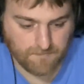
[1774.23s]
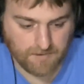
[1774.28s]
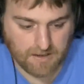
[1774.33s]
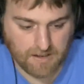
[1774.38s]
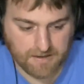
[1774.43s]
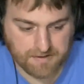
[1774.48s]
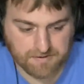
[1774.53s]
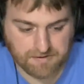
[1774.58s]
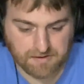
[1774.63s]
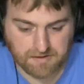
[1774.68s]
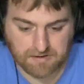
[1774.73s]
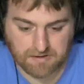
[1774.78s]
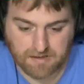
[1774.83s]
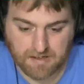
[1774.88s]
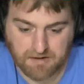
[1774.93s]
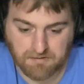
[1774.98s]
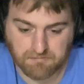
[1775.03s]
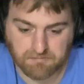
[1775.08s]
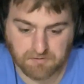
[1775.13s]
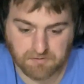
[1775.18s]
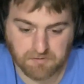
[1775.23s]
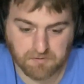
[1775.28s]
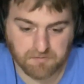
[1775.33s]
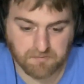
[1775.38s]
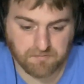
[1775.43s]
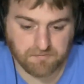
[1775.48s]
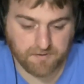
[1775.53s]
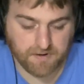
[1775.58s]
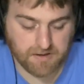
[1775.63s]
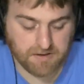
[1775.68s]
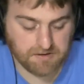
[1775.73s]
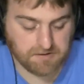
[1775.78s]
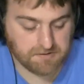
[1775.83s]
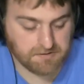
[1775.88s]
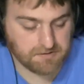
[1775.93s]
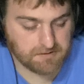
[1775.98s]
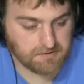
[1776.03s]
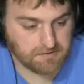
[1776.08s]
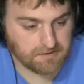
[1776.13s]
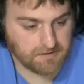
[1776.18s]
I think having a little faith
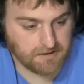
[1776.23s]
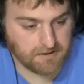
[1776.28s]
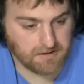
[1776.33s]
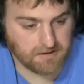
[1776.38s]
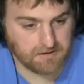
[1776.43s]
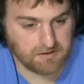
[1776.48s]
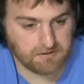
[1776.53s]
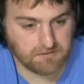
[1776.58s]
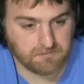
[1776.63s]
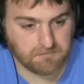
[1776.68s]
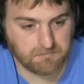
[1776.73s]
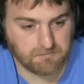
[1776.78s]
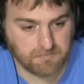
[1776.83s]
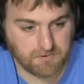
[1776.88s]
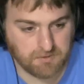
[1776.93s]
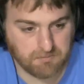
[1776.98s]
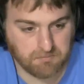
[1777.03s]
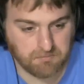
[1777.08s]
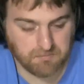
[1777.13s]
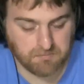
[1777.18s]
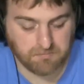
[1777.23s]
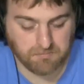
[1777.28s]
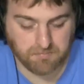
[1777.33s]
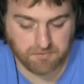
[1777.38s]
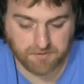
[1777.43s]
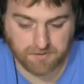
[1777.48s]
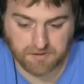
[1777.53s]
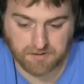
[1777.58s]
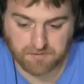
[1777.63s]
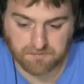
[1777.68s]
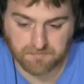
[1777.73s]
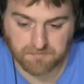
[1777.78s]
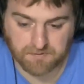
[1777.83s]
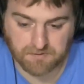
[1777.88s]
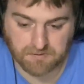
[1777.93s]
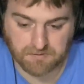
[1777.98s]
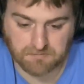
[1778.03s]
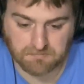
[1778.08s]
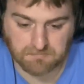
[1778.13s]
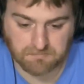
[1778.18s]
and a belief
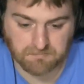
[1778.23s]
in,